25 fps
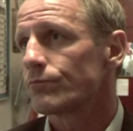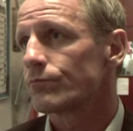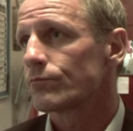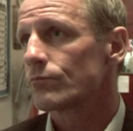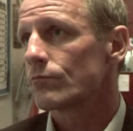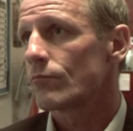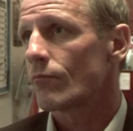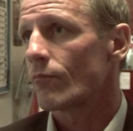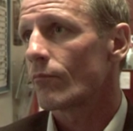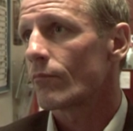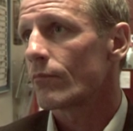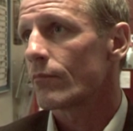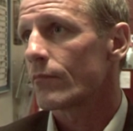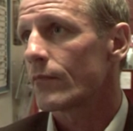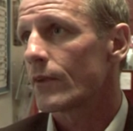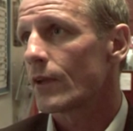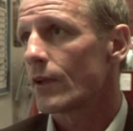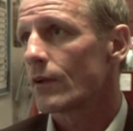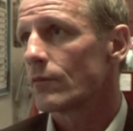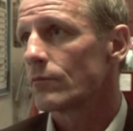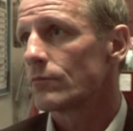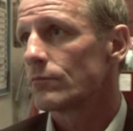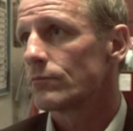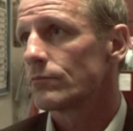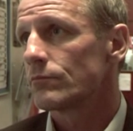Okay, brilliant,
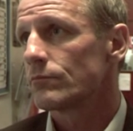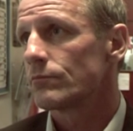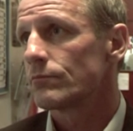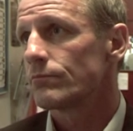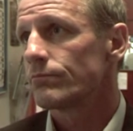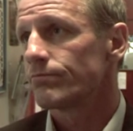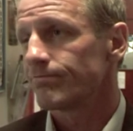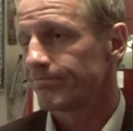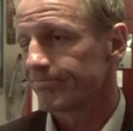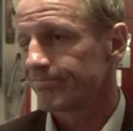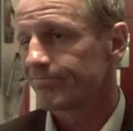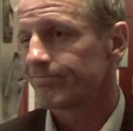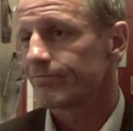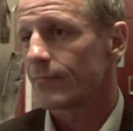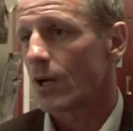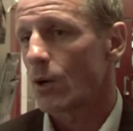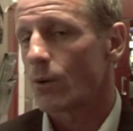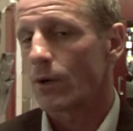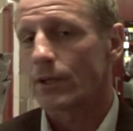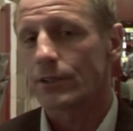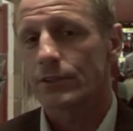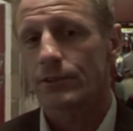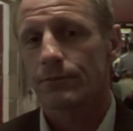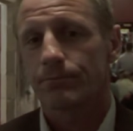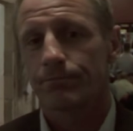Paul. Thanks a lot for joining me. Thank
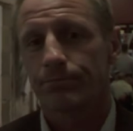you.